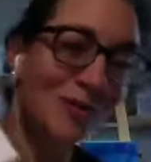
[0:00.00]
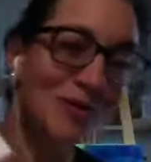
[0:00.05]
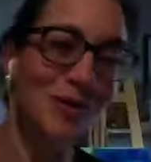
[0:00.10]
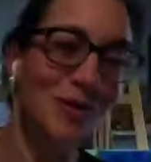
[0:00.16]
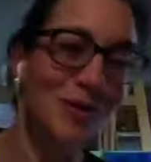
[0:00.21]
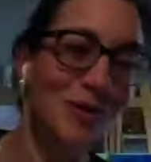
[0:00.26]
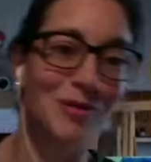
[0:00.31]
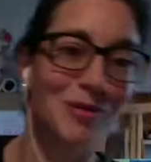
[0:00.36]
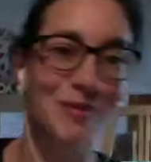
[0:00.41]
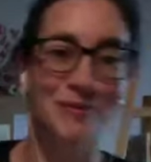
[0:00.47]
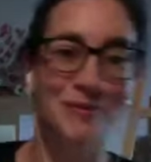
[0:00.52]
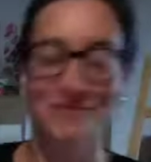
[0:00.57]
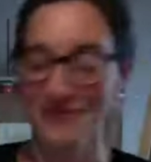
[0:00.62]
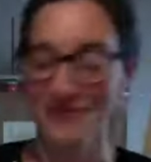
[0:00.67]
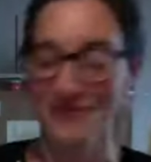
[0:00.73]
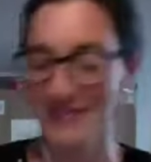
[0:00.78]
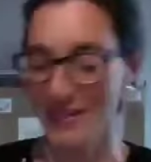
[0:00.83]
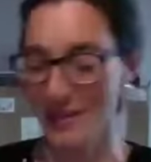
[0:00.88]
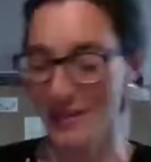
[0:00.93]
know if you
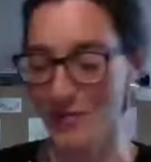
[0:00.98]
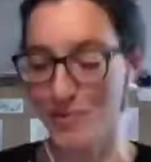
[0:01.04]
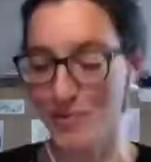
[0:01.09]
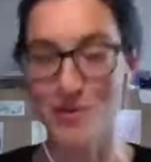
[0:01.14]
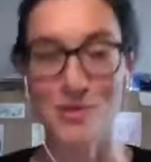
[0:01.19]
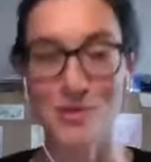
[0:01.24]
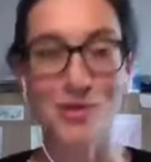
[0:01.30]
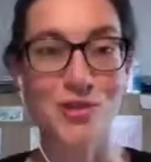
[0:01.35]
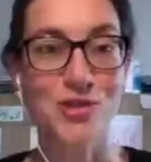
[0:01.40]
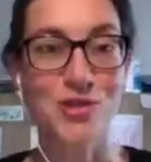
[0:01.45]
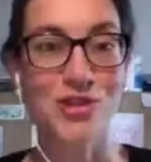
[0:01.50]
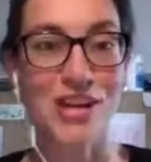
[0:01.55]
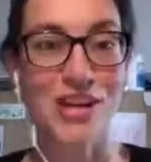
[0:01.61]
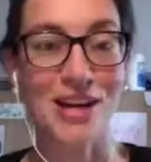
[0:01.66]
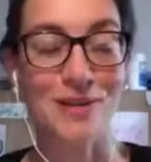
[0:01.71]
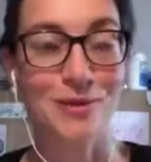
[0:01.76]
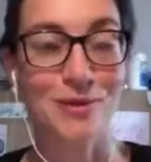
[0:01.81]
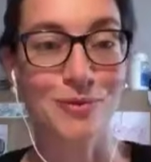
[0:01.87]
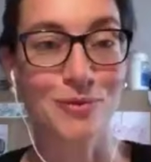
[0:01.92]
want to
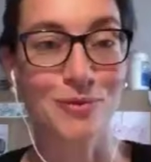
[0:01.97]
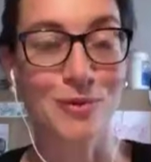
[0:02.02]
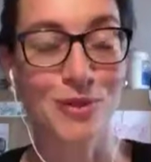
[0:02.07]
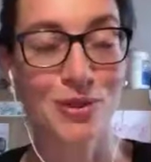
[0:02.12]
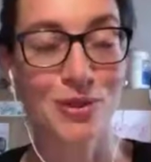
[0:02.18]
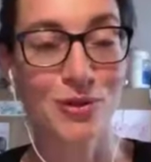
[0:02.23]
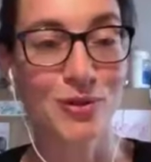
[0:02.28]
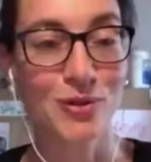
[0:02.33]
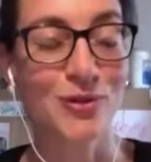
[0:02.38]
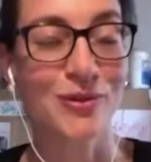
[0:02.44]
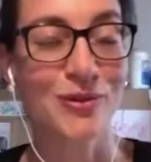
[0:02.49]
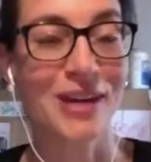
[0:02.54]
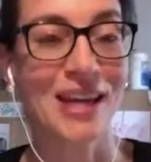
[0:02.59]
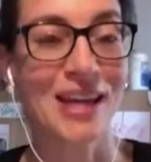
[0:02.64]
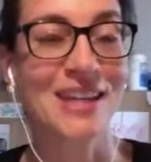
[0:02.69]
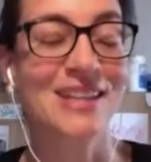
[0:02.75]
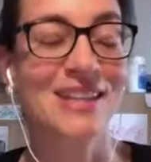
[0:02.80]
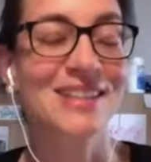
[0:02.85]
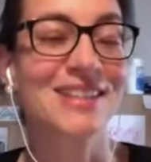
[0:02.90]
share what you
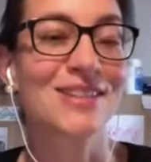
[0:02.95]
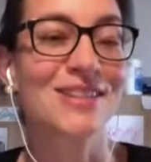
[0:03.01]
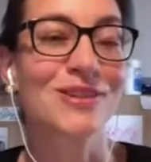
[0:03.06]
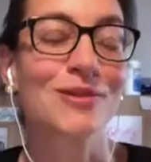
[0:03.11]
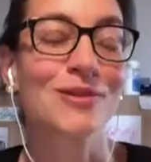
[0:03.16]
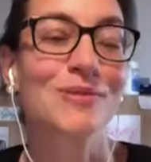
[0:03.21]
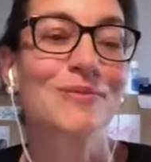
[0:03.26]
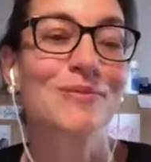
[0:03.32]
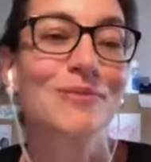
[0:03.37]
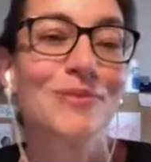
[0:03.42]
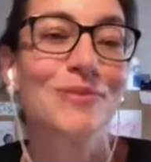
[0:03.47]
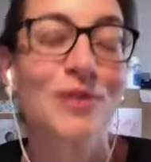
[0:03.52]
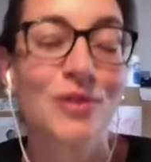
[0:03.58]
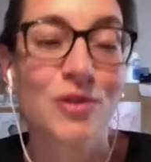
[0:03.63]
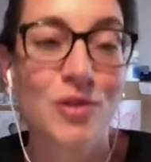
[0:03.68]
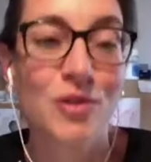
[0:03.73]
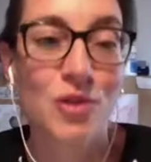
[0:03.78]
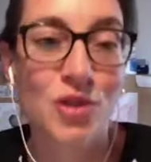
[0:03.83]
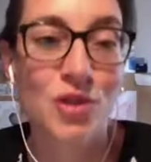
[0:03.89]
created or
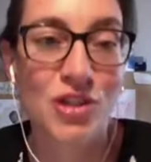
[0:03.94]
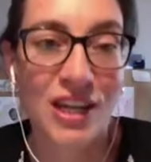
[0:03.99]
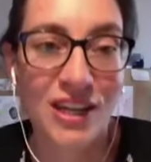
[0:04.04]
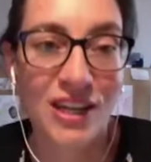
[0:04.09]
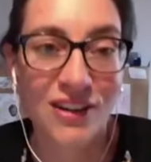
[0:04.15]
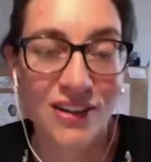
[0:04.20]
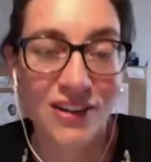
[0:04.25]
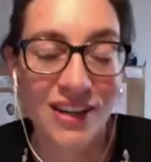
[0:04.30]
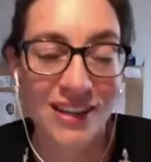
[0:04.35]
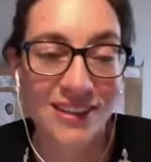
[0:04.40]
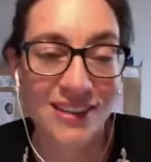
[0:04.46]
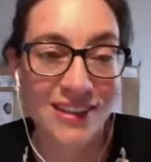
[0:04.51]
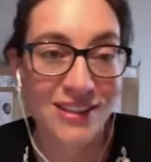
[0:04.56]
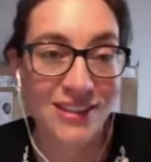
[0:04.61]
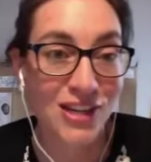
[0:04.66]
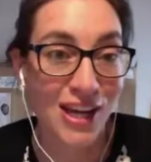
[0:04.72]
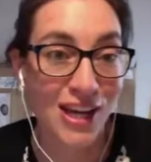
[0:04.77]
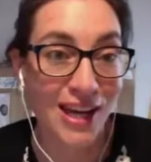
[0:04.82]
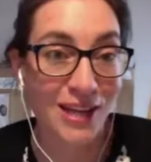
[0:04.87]
want to share in the
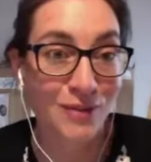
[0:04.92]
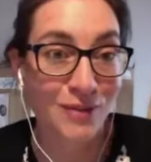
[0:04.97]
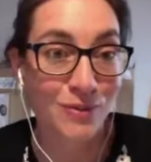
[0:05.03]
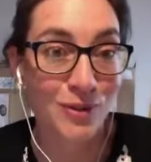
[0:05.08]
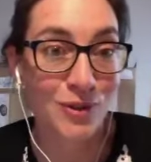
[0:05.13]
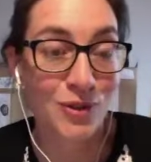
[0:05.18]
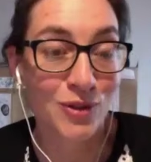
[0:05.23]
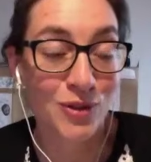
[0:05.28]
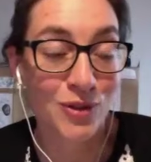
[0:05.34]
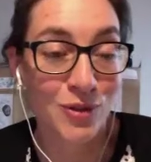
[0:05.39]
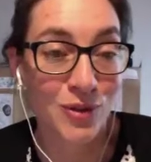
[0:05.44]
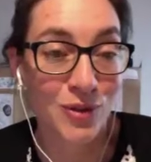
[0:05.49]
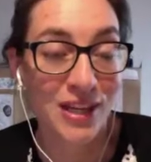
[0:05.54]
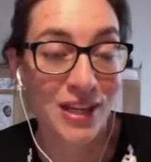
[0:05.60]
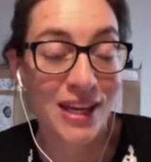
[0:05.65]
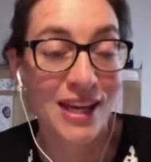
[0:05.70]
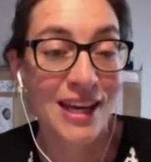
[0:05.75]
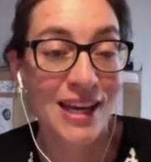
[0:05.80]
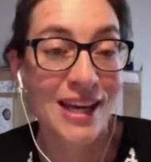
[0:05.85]
chat what your
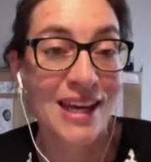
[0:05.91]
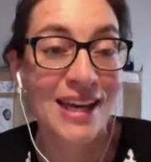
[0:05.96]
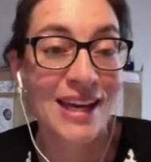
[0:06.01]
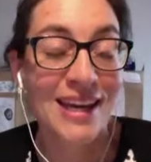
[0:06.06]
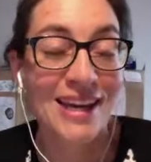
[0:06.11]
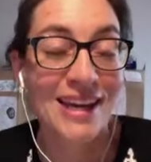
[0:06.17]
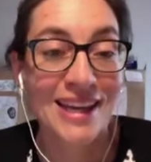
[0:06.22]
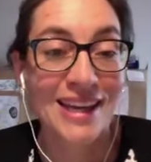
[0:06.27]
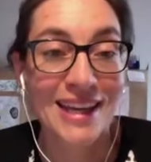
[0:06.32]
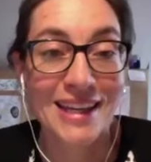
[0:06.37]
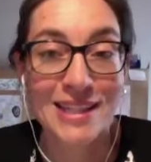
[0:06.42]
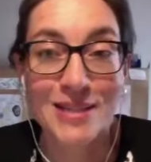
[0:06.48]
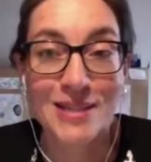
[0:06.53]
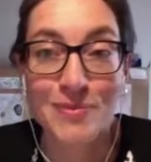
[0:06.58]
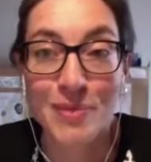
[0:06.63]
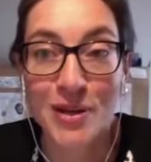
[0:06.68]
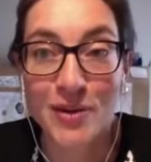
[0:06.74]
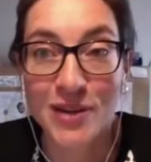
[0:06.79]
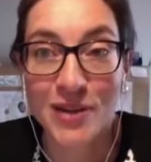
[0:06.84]

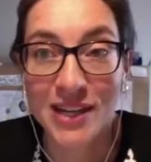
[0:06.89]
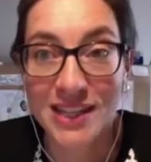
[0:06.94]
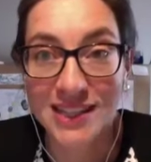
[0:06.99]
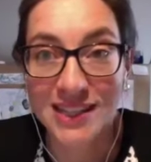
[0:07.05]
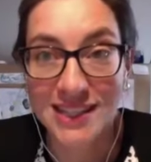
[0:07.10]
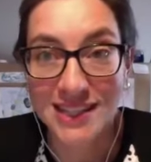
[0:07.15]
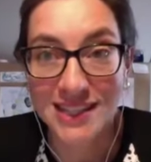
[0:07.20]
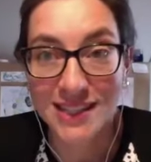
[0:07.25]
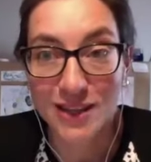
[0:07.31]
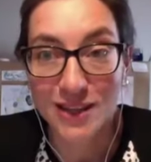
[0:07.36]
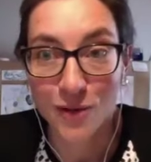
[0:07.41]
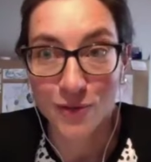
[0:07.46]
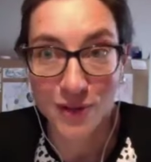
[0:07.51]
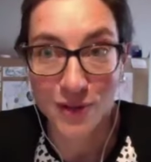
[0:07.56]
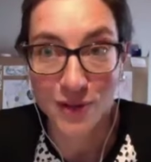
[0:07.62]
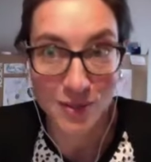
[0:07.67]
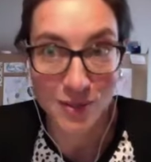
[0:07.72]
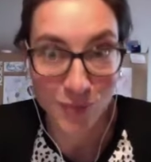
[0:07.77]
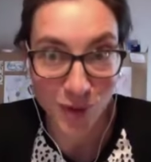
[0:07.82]
experience of
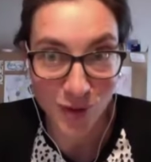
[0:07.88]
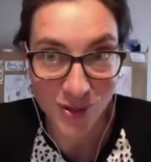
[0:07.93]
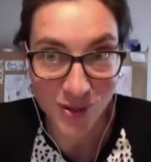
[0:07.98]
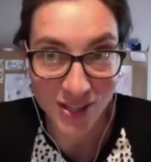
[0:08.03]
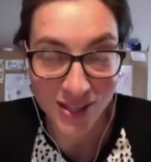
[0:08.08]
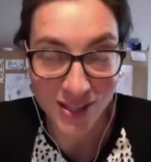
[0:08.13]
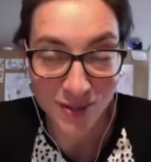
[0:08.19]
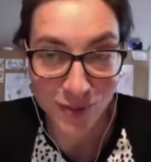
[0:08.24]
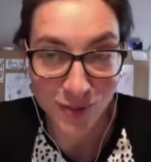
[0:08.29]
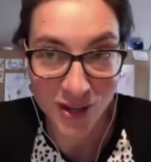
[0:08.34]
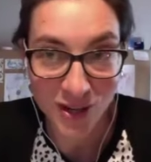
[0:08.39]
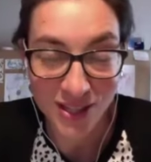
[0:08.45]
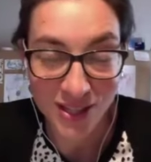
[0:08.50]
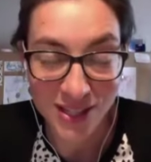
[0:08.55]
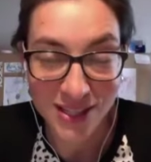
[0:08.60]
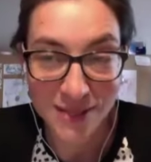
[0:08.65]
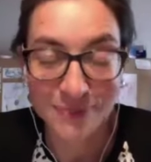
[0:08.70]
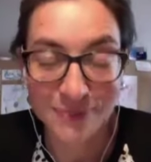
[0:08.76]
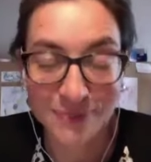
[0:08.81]
this process
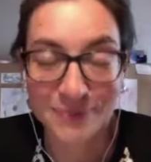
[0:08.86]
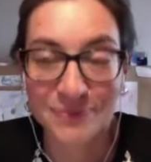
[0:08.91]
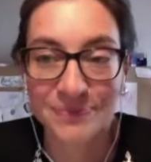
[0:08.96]
was.